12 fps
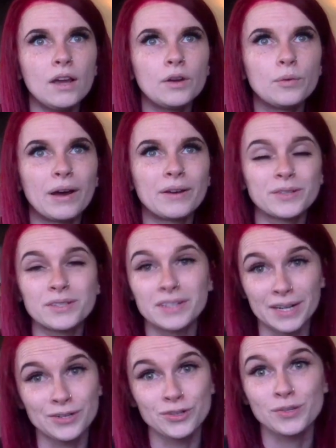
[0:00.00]
Who else? A
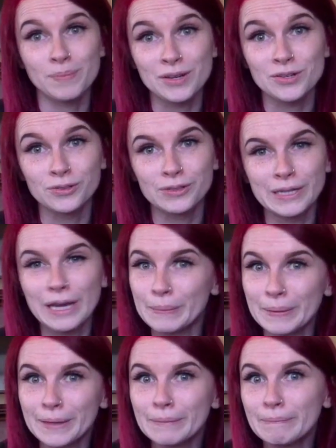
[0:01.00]
Nature Specialty, I
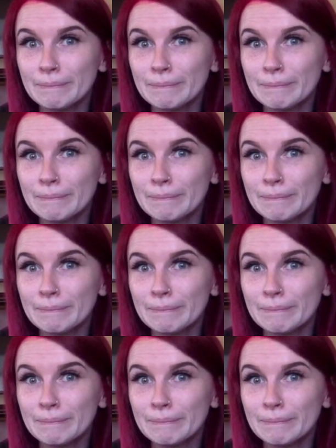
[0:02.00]
mean,